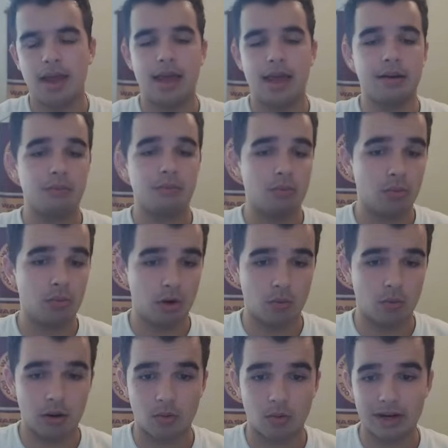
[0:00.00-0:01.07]
And
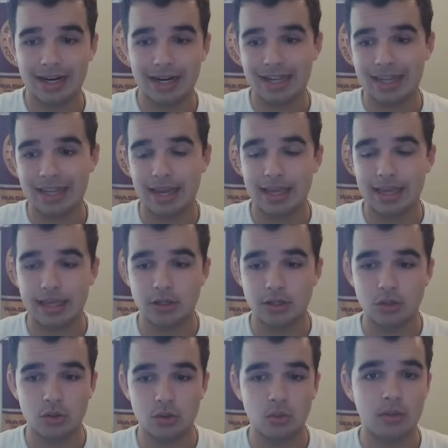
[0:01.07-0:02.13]
real quick, we're going to get
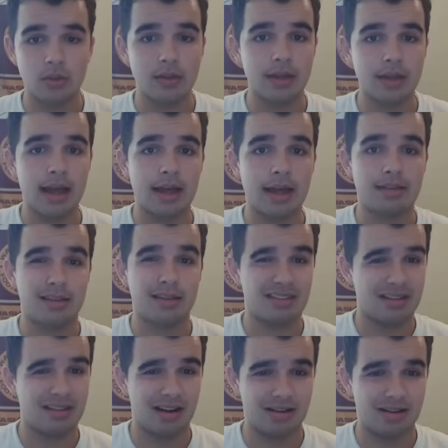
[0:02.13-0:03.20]
into the guys that
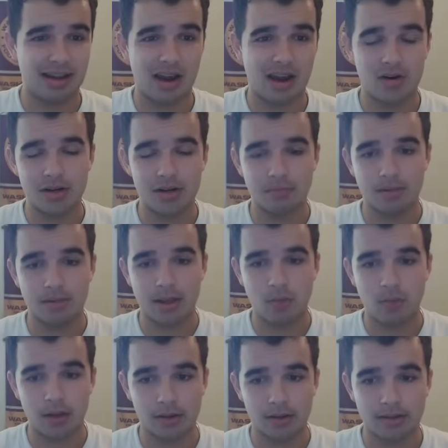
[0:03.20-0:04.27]
stocked down or didn't
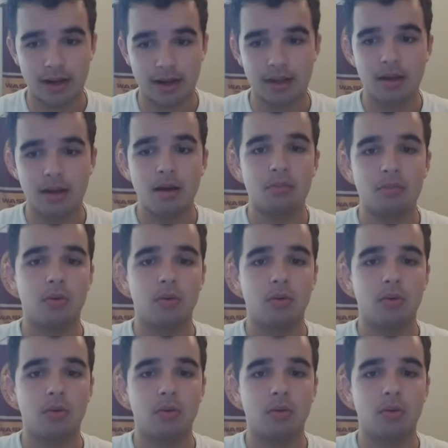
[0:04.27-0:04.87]
play well in a second.